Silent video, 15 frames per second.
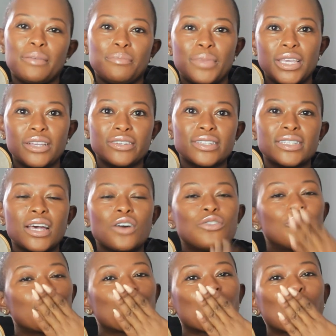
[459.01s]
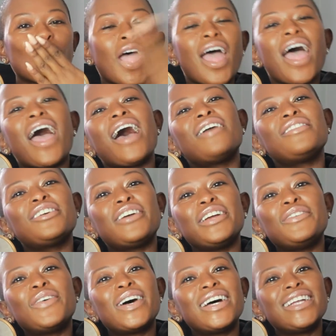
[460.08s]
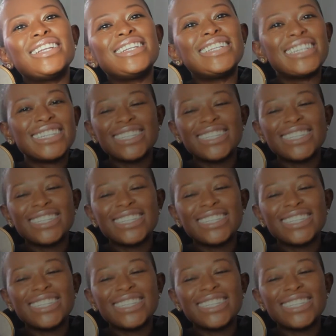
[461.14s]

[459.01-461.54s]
and be yourself. Have a great one.